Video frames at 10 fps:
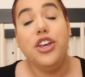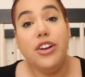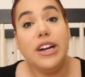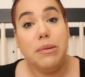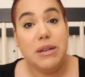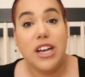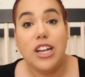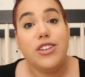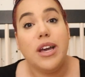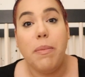you're gonna be
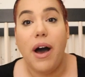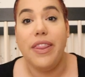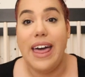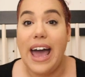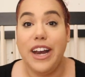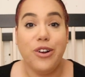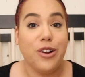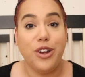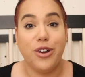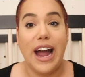touching upon that and
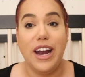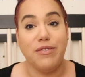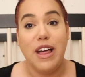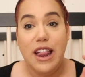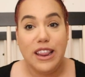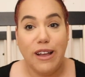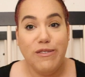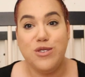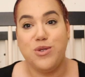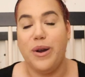your kind of
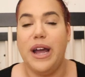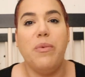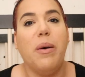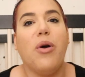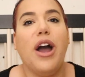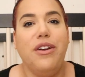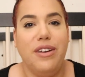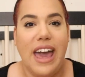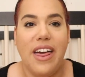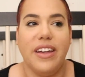love story and what brought you
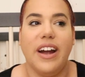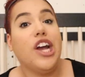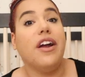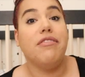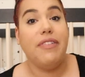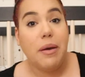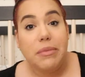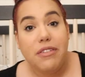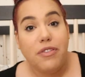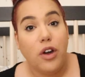together. Sharing
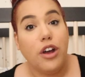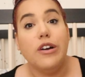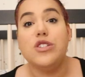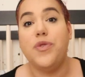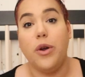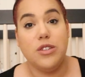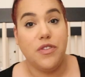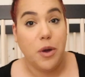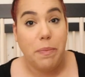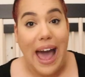family photos, photos
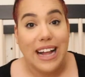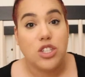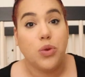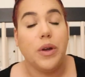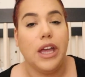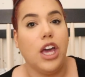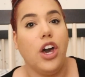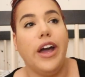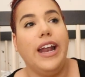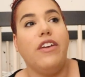of your pets are really
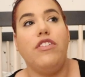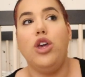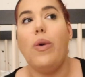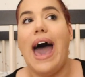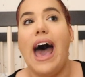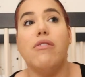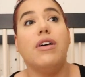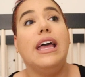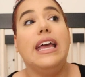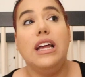good. If you
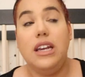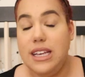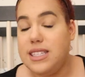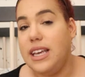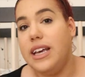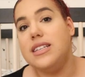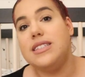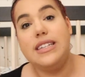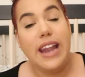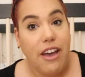have
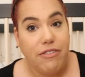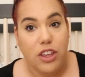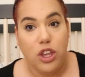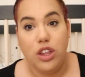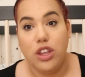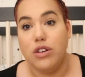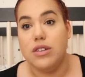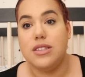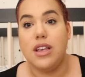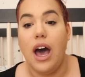nieces,
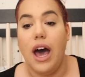nephews,